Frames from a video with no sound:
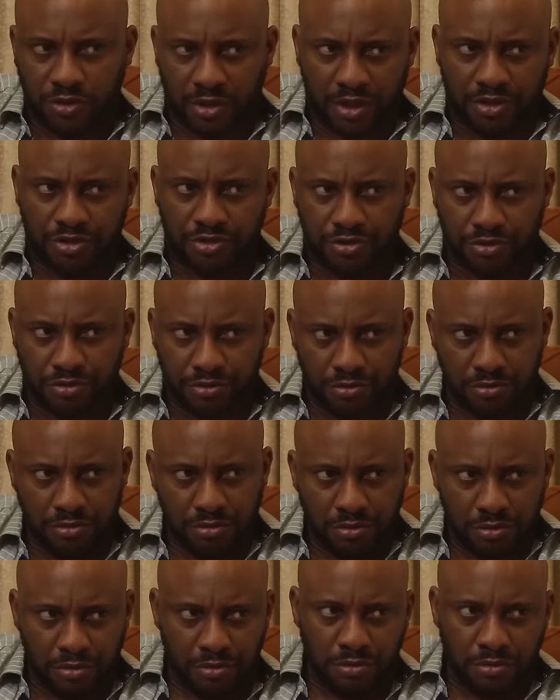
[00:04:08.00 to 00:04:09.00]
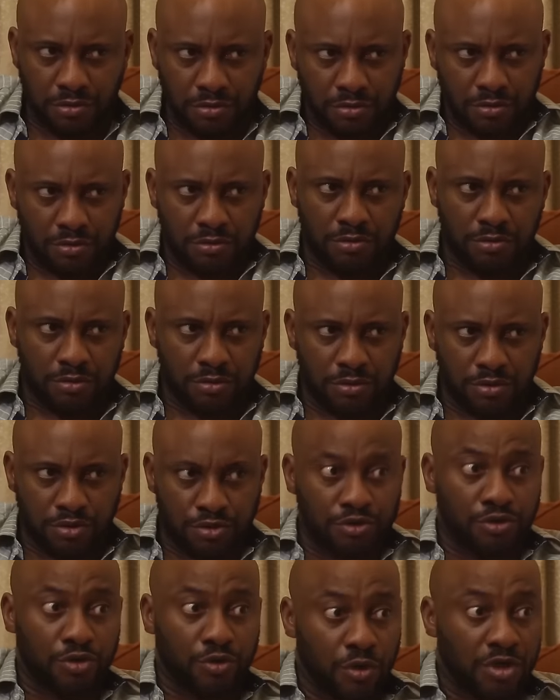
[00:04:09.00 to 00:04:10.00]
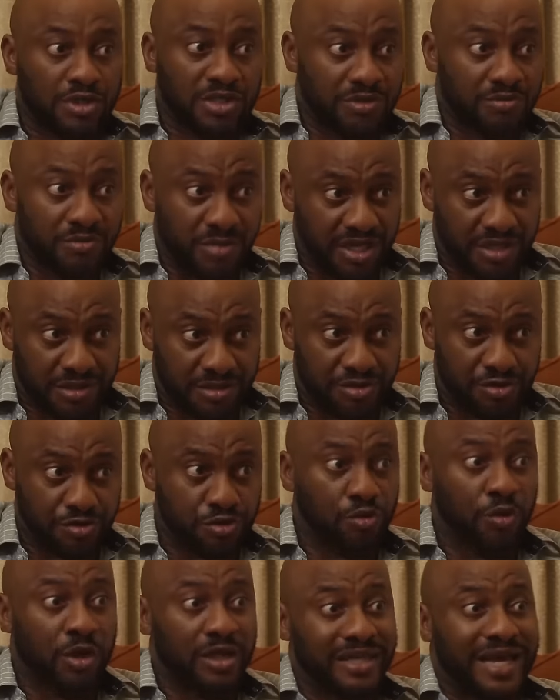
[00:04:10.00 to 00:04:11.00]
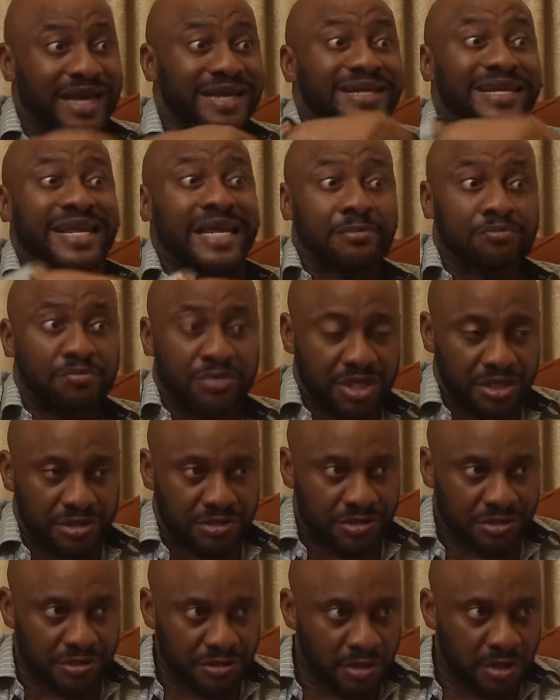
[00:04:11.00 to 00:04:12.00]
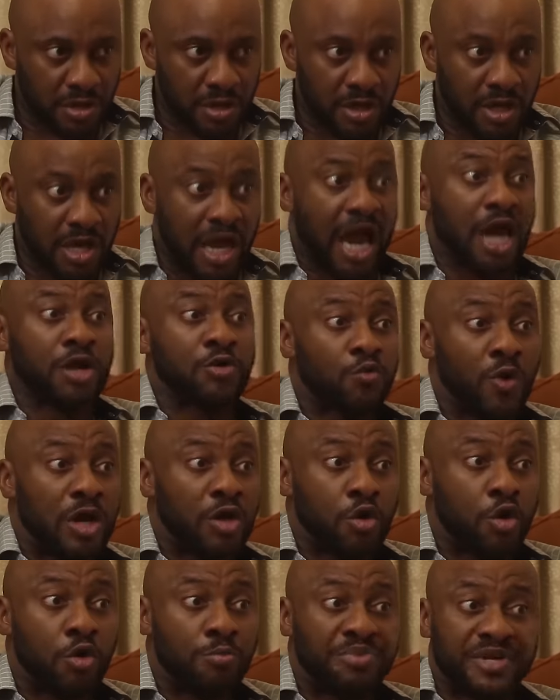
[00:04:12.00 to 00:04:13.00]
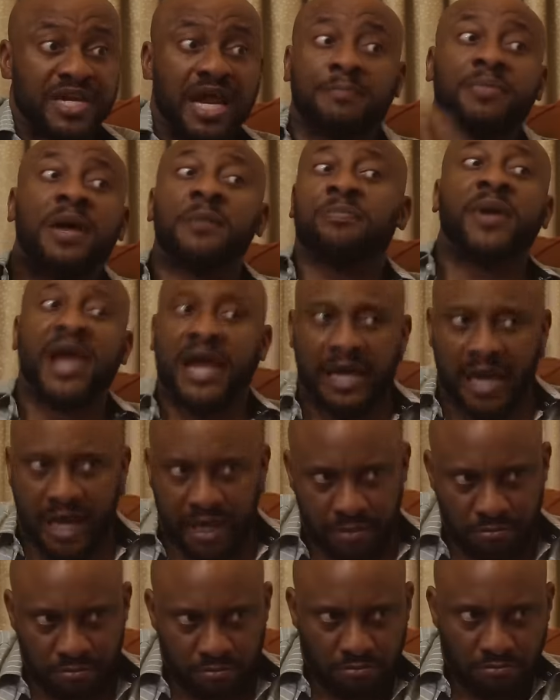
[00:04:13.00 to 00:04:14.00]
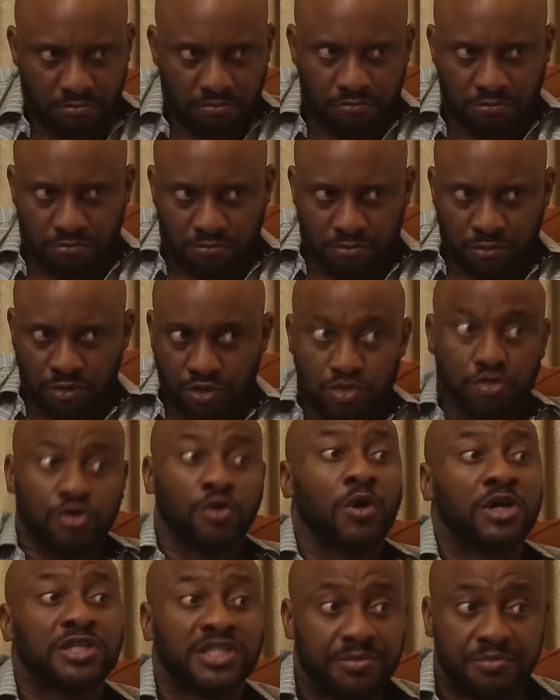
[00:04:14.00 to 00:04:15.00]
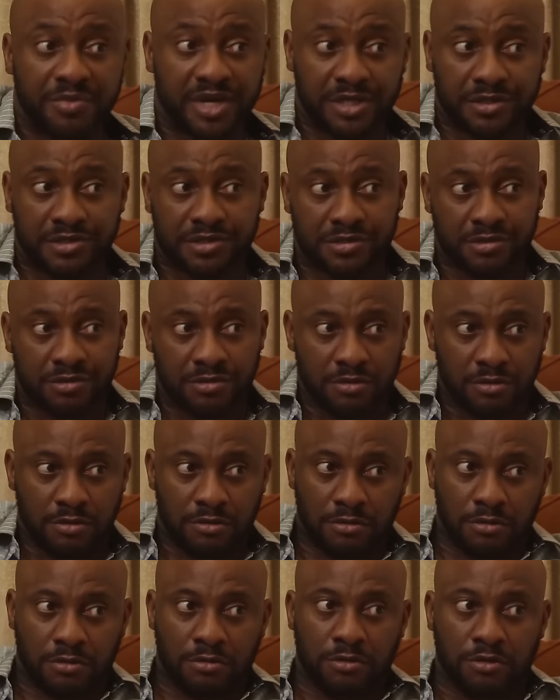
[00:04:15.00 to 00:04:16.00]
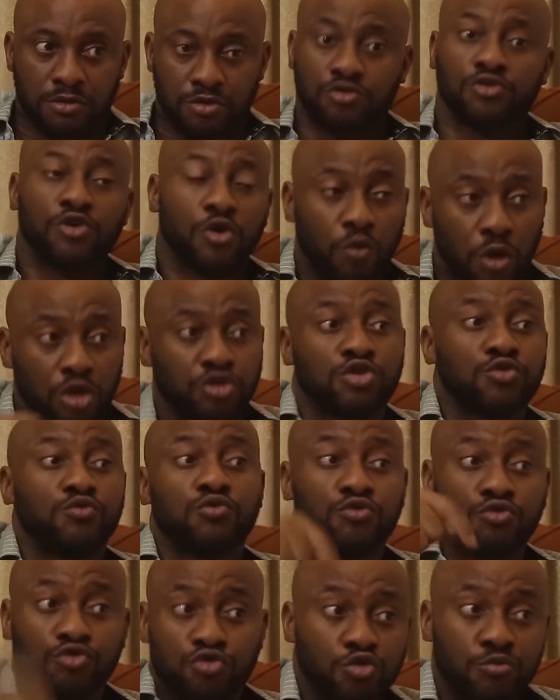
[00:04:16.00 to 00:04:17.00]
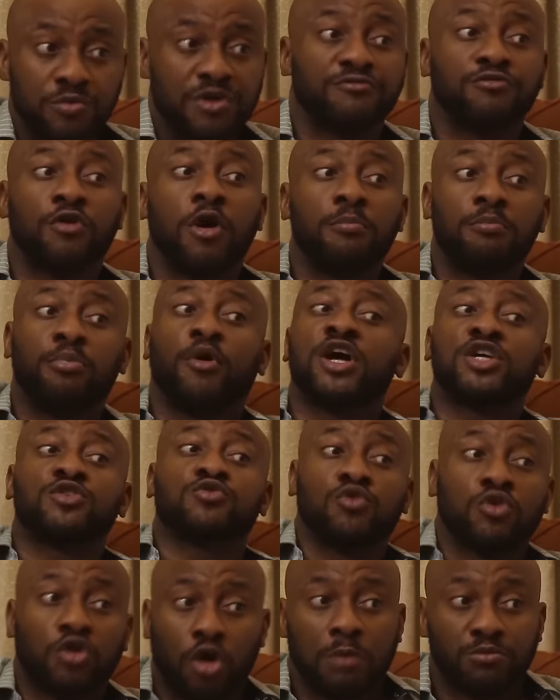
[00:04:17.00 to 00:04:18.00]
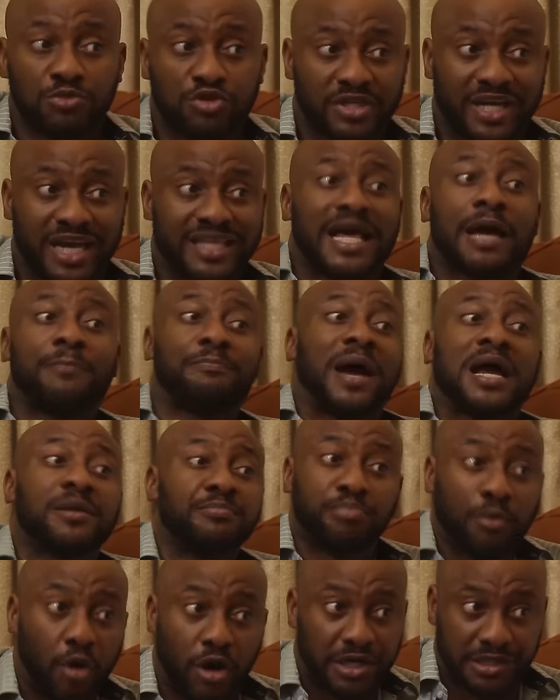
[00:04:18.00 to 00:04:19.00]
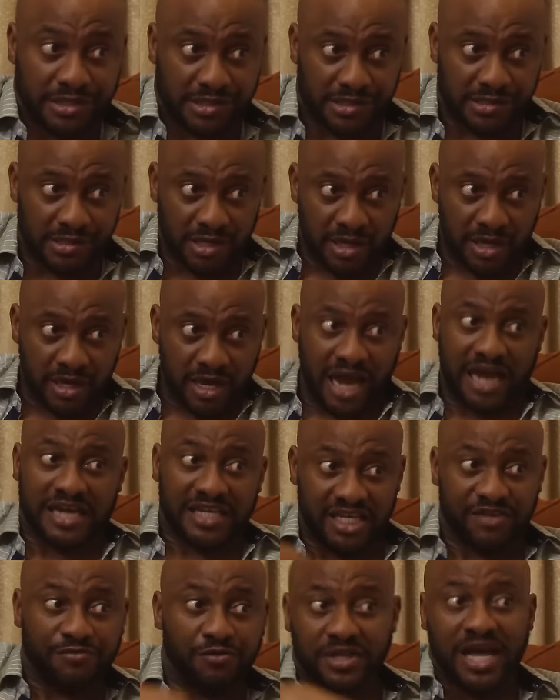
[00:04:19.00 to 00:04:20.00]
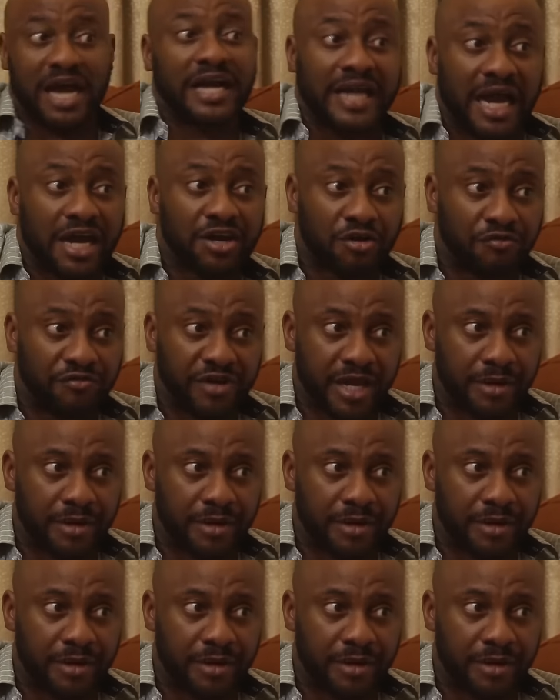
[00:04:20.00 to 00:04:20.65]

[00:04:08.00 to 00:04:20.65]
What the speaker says: You got you. Do you know what it means? You know what that name means? Anumolobi na bepele. You know what it means? You know what you will do before boys will come together, bad boys, and give you that kind of